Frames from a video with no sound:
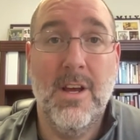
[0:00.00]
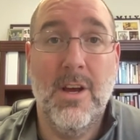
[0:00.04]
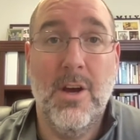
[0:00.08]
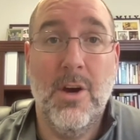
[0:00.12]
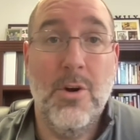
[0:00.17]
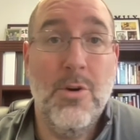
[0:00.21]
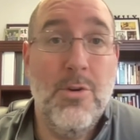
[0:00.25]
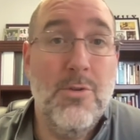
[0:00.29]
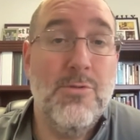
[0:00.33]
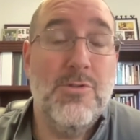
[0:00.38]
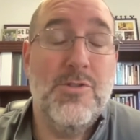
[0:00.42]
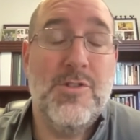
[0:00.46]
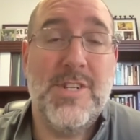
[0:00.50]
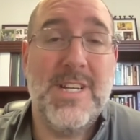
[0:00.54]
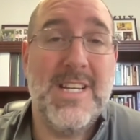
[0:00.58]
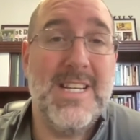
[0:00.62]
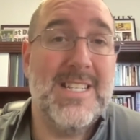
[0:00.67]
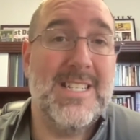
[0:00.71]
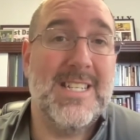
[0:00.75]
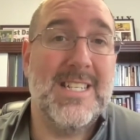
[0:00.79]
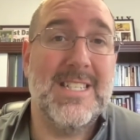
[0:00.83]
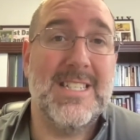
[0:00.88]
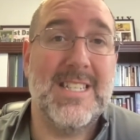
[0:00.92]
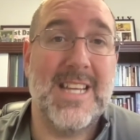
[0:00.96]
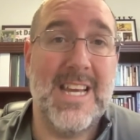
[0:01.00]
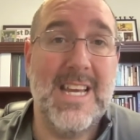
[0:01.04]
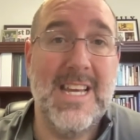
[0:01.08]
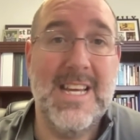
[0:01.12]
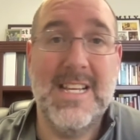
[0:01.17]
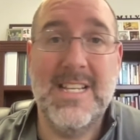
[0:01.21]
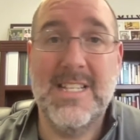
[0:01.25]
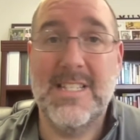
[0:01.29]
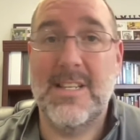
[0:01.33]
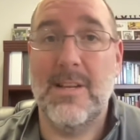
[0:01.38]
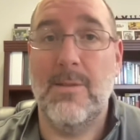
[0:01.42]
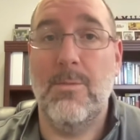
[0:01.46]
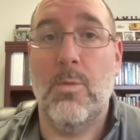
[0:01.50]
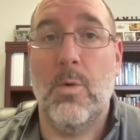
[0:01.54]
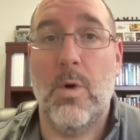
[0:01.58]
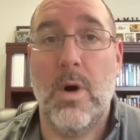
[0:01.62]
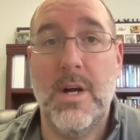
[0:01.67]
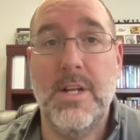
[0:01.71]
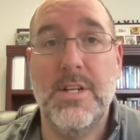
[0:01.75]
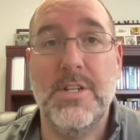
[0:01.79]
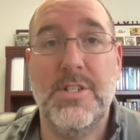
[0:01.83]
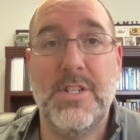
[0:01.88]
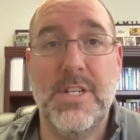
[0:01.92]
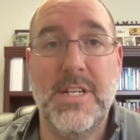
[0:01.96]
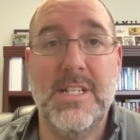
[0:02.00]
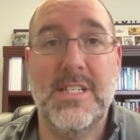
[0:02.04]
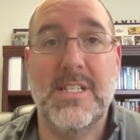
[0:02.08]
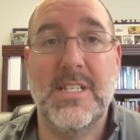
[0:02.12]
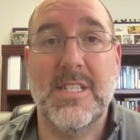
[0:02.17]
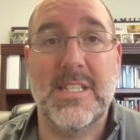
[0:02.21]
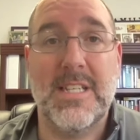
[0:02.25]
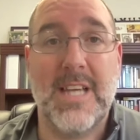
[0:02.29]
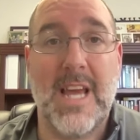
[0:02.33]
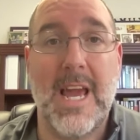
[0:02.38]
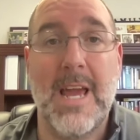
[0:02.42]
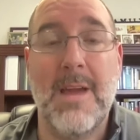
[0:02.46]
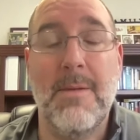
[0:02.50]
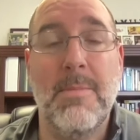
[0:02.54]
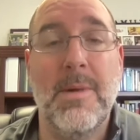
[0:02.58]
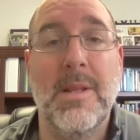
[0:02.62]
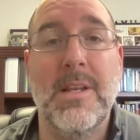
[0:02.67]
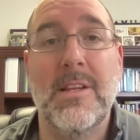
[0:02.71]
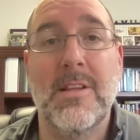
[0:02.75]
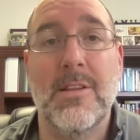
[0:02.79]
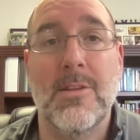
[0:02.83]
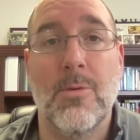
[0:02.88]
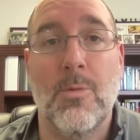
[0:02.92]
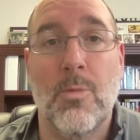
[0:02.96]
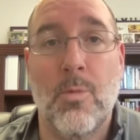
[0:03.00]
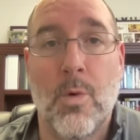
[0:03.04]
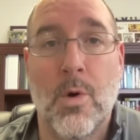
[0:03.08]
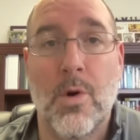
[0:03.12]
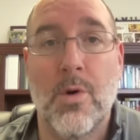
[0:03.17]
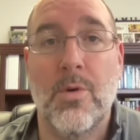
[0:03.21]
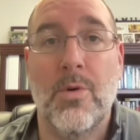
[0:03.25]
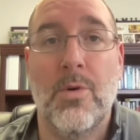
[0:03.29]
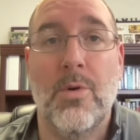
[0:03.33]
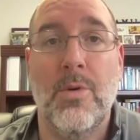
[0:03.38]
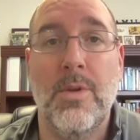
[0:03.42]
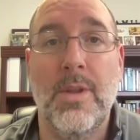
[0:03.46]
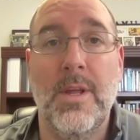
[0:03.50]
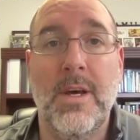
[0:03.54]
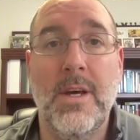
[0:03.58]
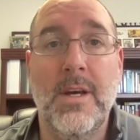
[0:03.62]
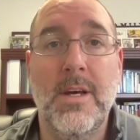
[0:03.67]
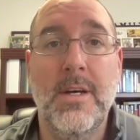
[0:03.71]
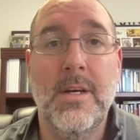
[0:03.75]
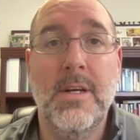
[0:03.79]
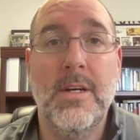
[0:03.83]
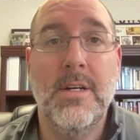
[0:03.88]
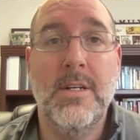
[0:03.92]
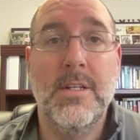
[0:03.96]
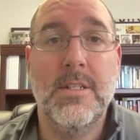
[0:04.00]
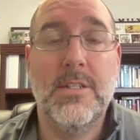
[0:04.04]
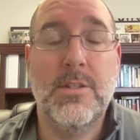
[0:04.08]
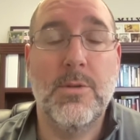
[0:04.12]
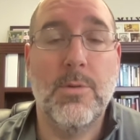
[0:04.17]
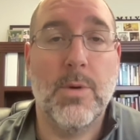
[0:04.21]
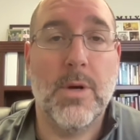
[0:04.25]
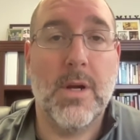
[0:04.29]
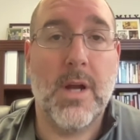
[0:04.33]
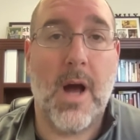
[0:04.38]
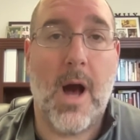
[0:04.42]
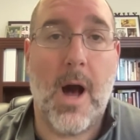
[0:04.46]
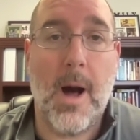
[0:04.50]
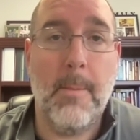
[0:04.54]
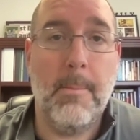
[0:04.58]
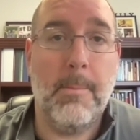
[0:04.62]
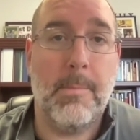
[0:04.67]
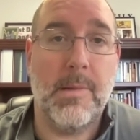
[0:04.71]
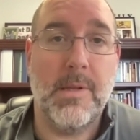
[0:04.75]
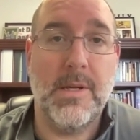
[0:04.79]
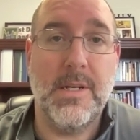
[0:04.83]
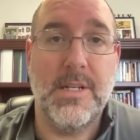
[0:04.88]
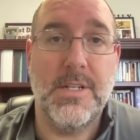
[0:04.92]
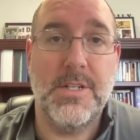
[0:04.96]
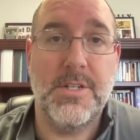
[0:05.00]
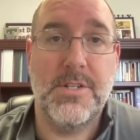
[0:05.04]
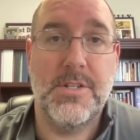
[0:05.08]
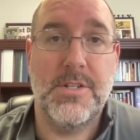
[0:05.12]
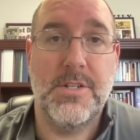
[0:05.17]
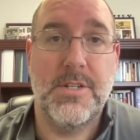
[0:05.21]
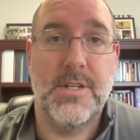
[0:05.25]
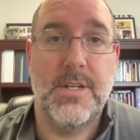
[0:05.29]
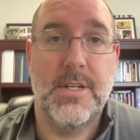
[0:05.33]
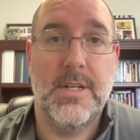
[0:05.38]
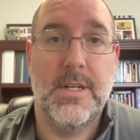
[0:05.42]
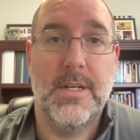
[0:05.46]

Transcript: who Jesus is and what Jesus came into the world to accomplish.